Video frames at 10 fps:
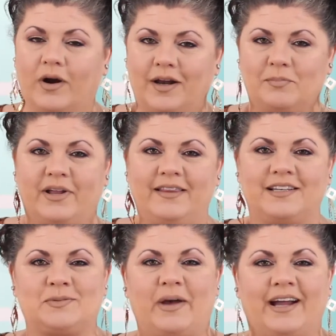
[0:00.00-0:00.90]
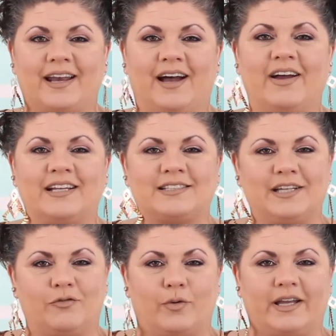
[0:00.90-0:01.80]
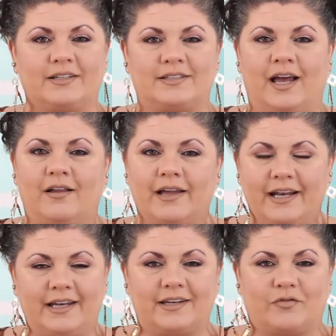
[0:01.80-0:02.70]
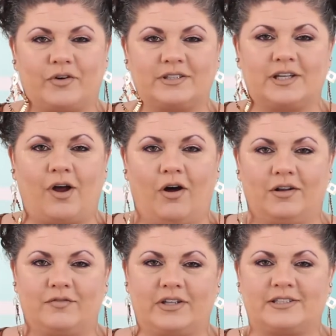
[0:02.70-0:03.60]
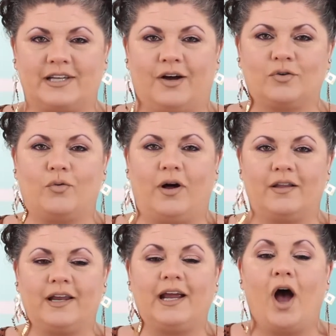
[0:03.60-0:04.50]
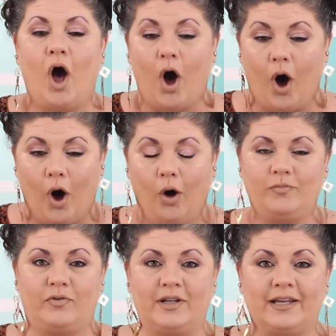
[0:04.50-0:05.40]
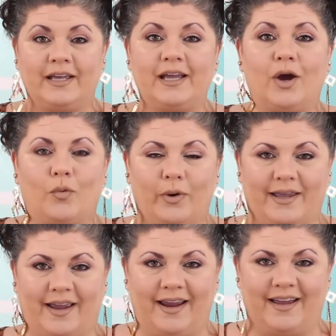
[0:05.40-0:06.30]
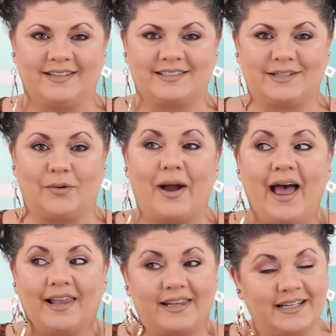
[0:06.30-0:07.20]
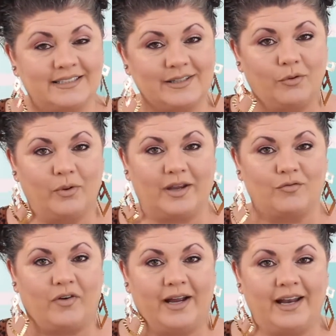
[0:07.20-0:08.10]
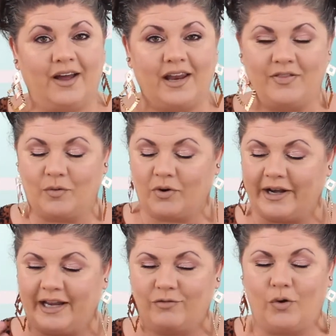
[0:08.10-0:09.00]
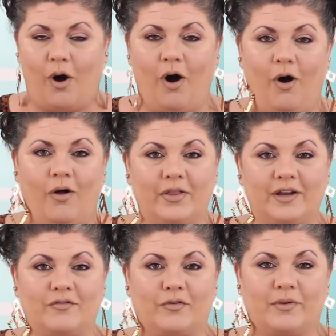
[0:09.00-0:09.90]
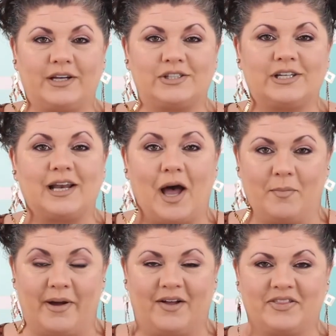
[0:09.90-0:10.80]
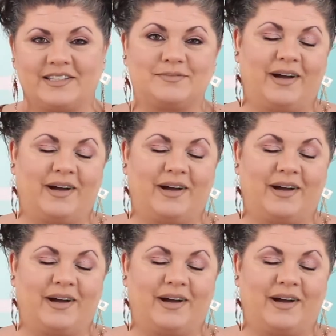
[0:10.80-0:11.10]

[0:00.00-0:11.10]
We're going to play this back now and see if we can tell any difference in all of the sound quality. Hopefully we can. So let's see what we can find out and then we're going to give you all the information about this